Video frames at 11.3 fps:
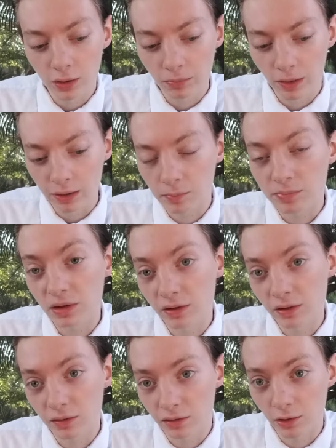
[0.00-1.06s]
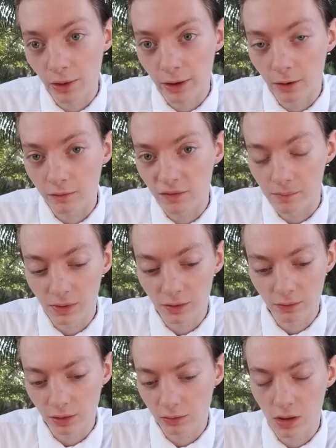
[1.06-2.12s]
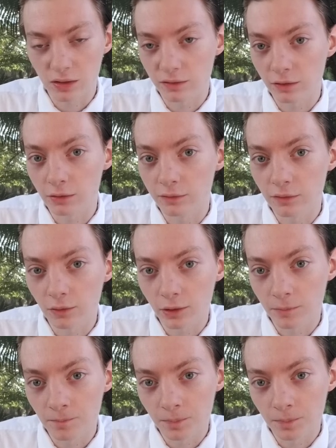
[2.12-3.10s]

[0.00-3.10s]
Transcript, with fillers: by Upton Sinclair from, uh, you know, 1904?